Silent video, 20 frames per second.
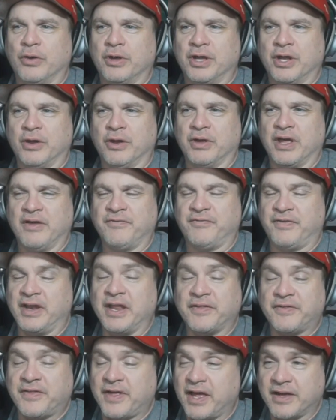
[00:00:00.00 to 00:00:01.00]
you know, if
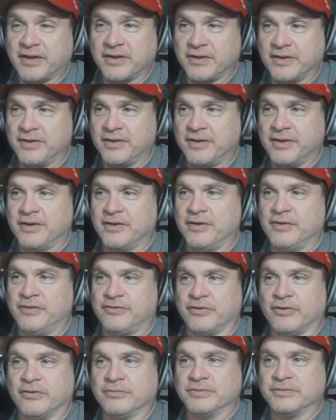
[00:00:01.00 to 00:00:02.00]
anything.
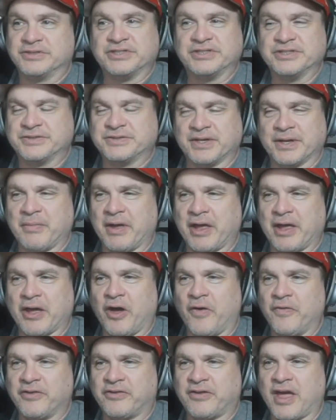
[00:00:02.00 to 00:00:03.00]
So she's like making all
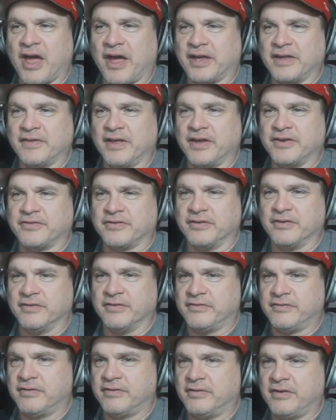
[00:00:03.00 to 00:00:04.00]
these
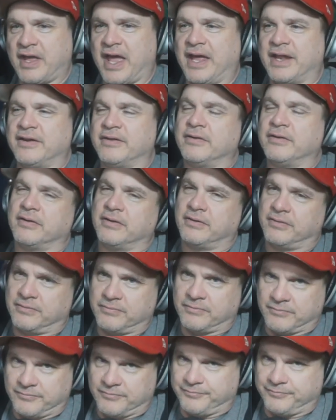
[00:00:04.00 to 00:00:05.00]
calculations, and
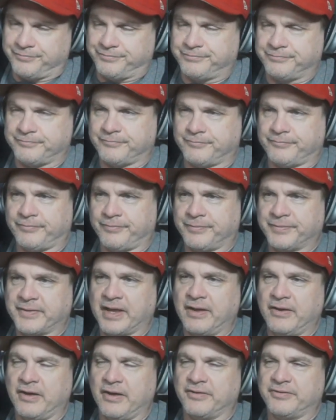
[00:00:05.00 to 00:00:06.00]

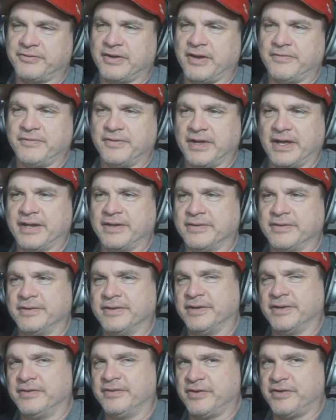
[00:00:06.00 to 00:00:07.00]
you also have that
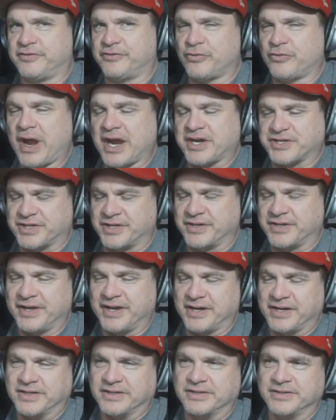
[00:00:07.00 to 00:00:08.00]
distraction
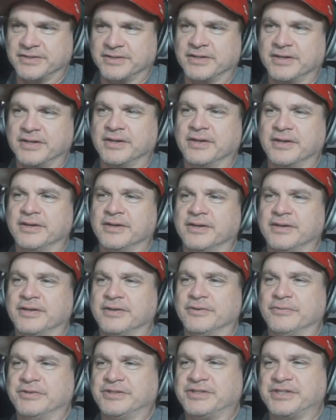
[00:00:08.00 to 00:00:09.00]
there,
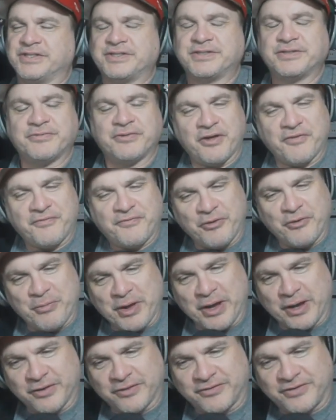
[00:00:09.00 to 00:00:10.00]
which is a
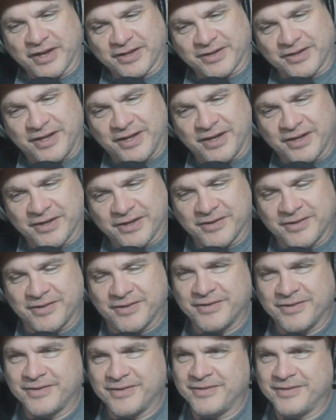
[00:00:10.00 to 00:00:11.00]
filmmaker's technique.
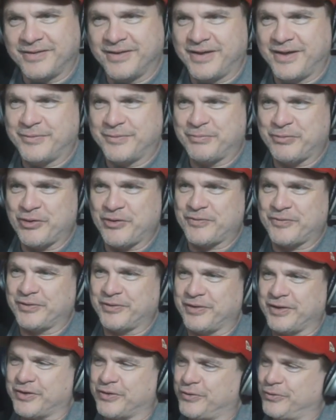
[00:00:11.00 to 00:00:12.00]
It's
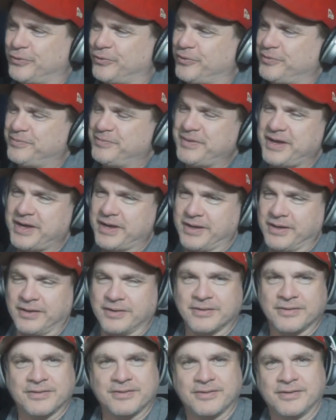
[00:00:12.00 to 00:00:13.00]
perfectly cool with me,
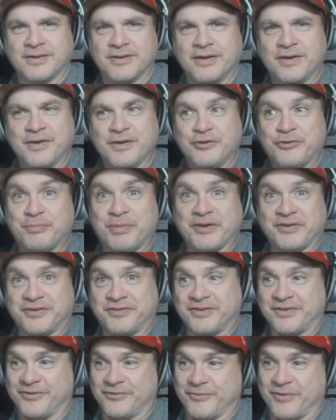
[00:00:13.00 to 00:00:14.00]
especially
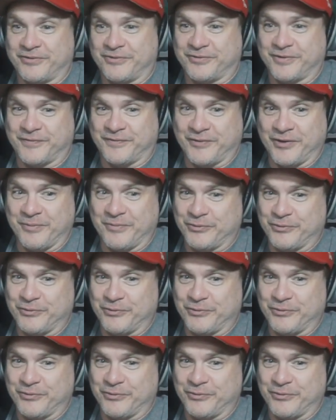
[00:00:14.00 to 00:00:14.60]
since the rest of the film is